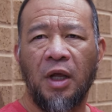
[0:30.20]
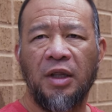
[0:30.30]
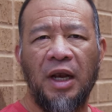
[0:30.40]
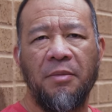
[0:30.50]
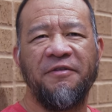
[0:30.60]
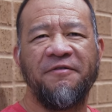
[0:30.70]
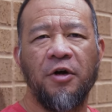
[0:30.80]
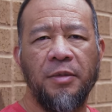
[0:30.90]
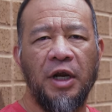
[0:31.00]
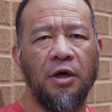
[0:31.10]
they let me
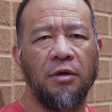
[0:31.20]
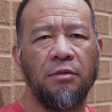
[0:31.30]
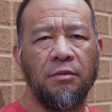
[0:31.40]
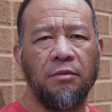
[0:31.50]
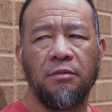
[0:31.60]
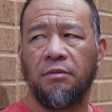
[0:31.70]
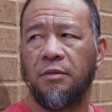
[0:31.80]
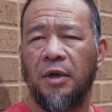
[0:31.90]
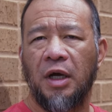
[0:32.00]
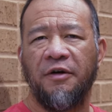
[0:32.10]
film here
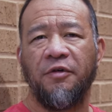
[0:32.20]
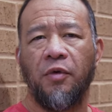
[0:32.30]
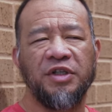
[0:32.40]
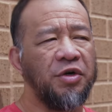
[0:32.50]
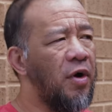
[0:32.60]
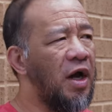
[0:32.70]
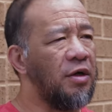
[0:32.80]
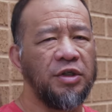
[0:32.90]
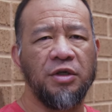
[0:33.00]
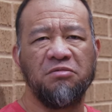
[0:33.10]
every once in a
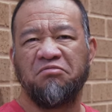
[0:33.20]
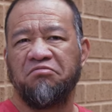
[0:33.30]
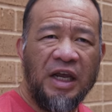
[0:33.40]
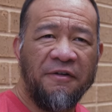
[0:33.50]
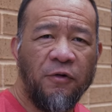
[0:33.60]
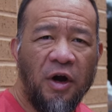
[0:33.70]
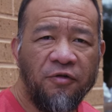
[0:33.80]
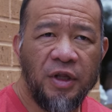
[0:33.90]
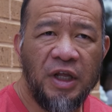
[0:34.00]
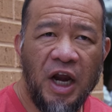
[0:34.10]
while. So if you're
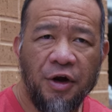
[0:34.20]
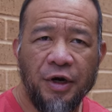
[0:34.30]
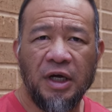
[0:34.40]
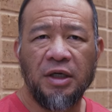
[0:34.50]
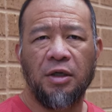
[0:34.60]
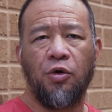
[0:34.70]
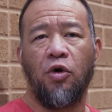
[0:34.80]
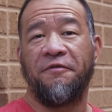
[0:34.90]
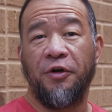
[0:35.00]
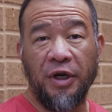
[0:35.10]
ever in the area,
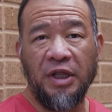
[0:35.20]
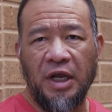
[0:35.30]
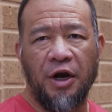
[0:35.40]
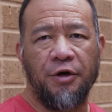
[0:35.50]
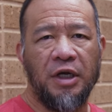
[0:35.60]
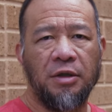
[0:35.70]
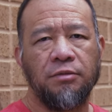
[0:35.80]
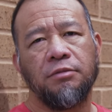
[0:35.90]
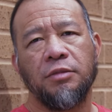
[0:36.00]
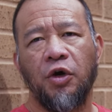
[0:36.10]
or if you're in the area,
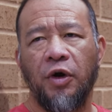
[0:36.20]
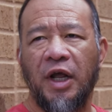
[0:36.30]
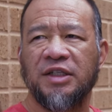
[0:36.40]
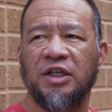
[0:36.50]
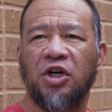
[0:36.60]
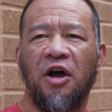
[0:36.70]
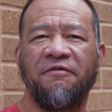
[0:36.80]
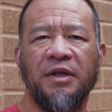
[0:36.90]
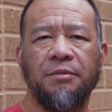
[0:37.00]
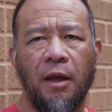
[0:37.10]
go to Edison
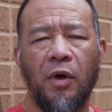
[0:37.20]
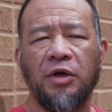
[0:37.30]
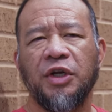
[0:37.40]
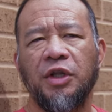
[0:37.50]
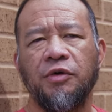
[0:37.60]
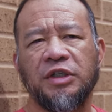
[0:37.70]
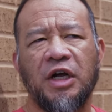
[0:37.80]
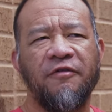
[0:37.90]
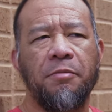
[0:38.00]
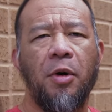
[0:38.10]
Coffee. What I was gonna do is
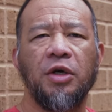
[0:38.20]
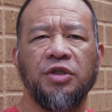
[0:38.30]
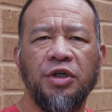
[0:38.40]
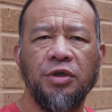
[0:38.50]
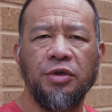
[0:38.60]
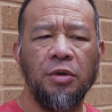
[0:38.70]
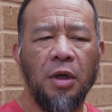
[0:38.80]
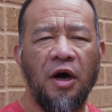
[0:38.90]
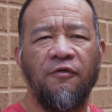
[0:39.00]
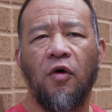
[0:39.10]
cover part two
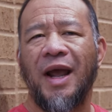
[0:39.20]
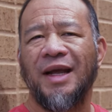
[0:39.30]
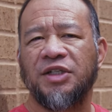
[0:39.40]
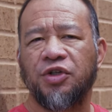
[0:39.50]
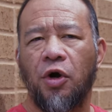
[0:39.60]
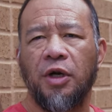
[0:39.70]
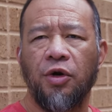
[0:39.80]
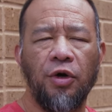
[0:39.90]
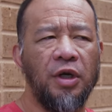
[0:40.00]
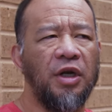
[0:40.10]
of what I had started
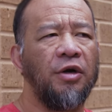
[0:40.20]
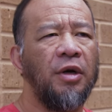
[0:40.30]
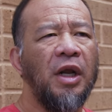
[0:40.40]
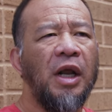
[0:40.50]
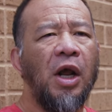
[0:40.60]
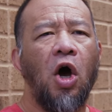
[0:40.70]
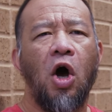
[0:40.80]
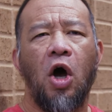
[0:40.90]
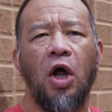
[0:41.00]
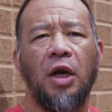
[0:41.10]
earlier
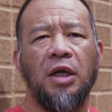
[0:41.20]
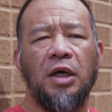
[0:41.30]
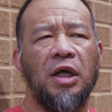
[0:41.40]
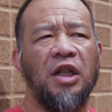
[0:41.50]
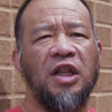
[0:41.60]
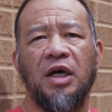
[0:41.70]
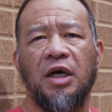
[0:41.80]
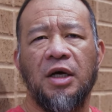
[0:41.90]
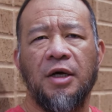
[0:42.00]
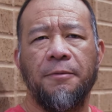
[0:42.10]
on
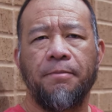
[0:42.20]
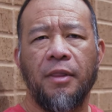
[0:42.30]
the